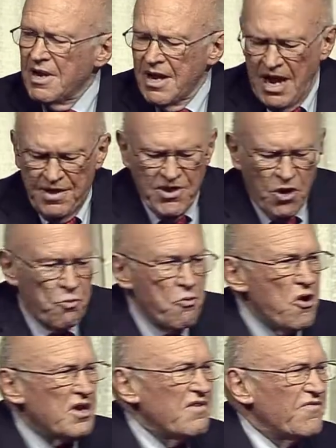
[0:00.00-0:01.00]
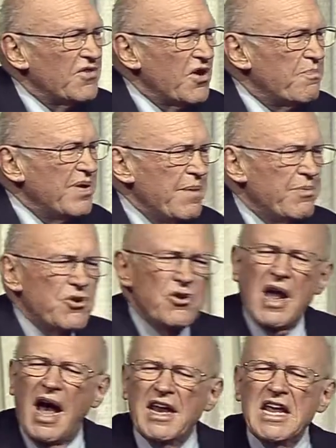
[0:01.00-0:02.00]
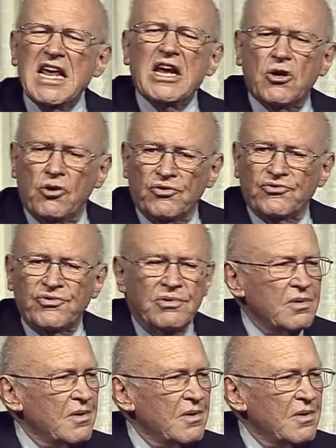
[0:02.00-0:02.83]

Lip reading: and they're working for their people, you got eagles.